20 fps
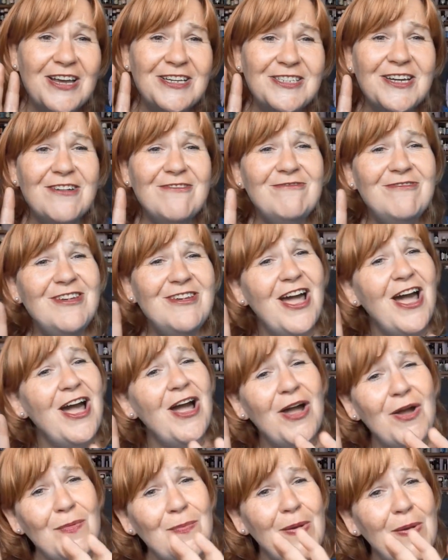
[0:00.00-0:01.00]
I don't
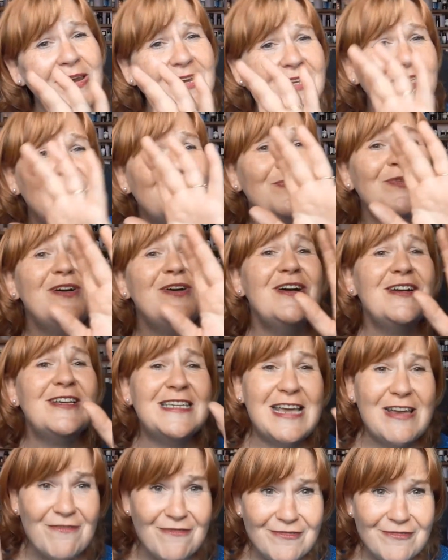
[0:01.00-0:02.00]
know, but it's worked
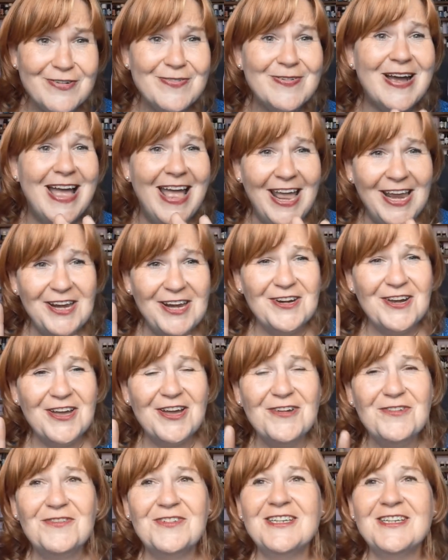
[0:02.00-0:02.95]
everywhere, you know.